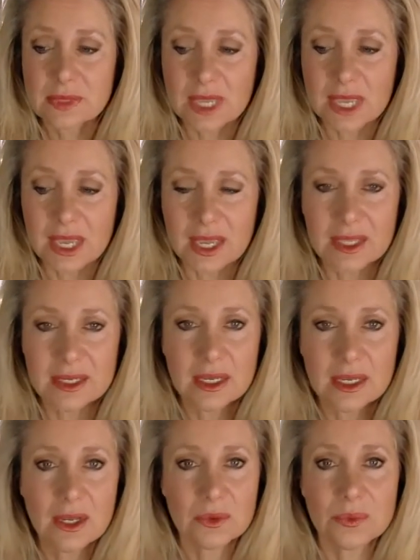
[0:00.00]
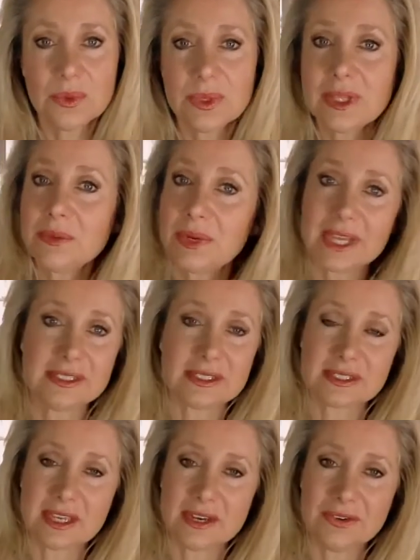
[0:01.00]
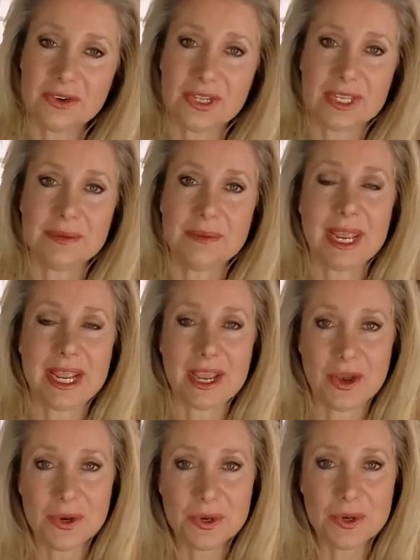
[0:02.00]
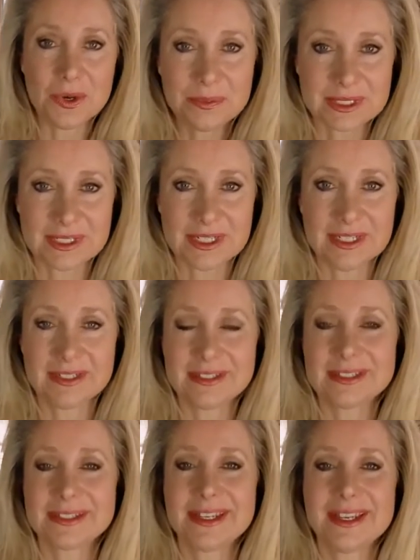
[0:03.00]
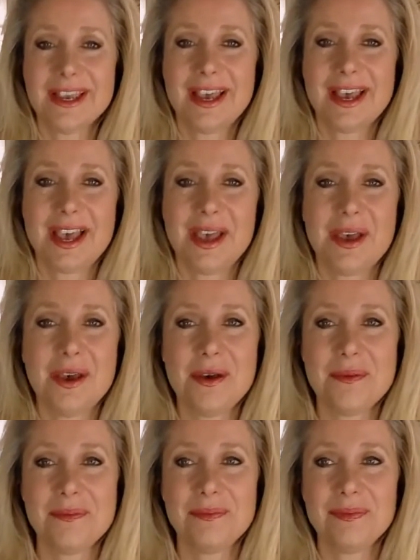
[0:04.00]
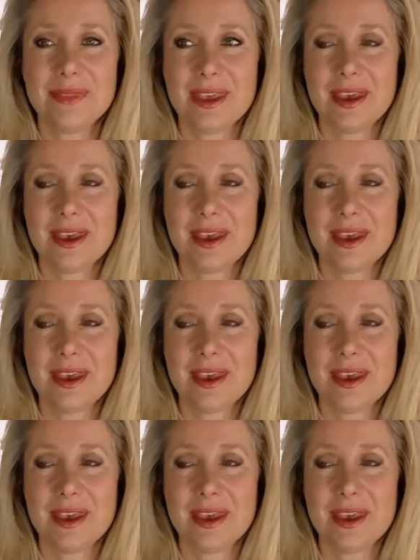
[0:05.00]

Mm-hmm. And really what I discovered in my own business, um,